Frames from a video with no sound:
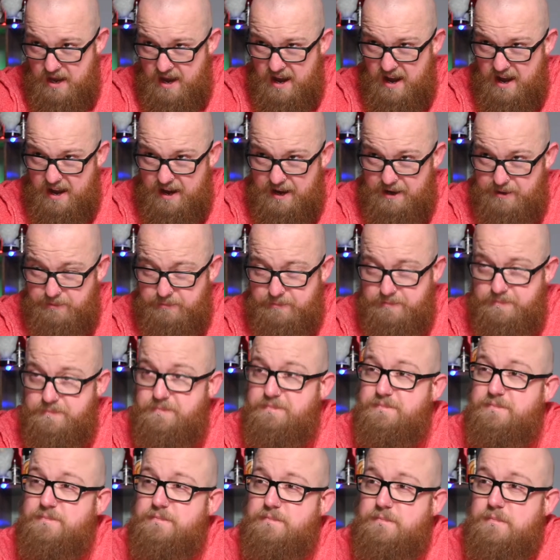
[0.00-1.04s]

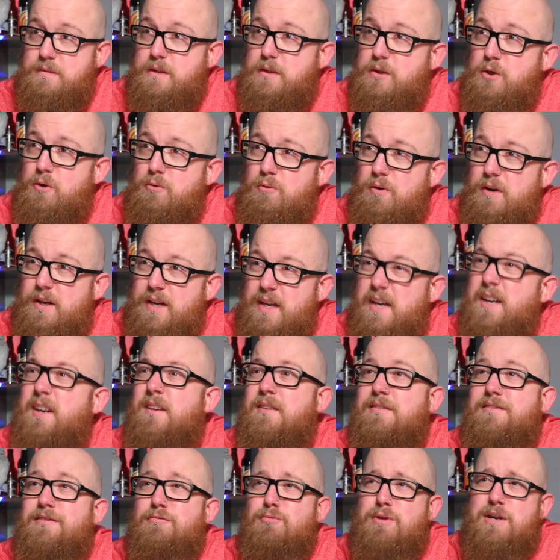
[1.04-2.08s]
Currently
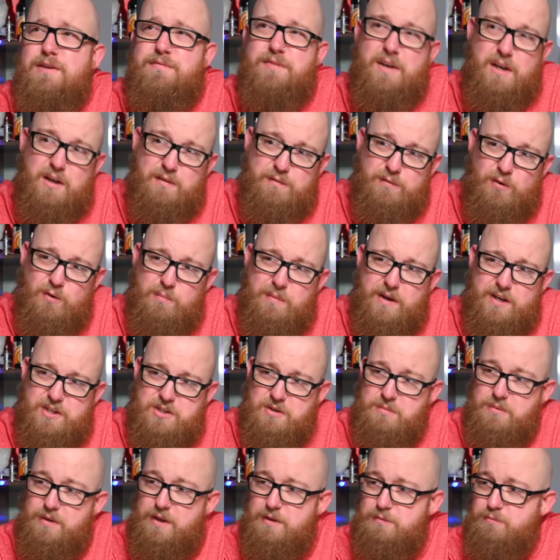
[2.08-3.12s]
in three-finger
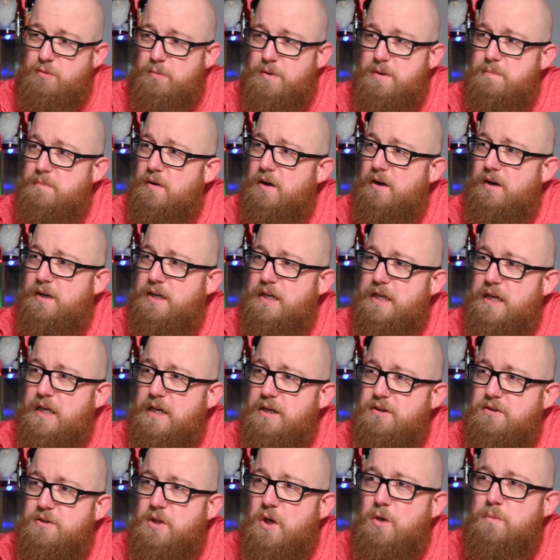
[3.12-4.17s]
formation, but that's probably
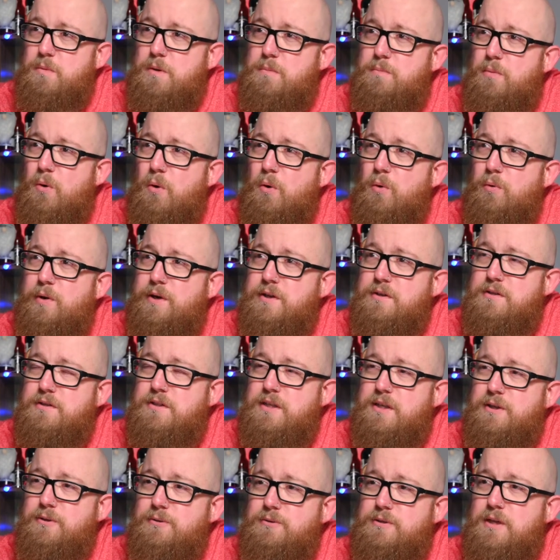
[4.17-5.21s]
my dopey pouring
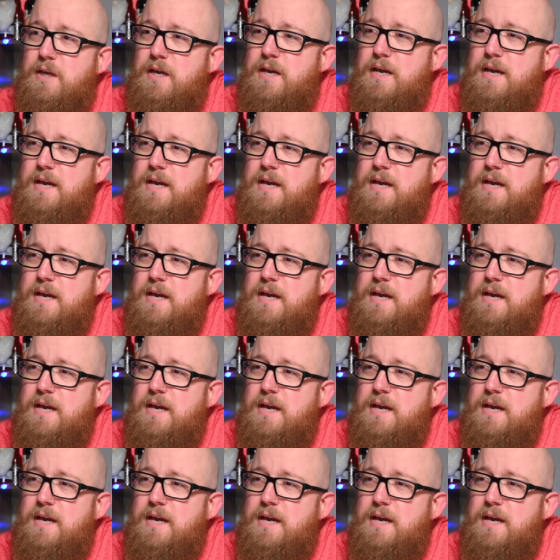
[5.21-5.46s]
skills.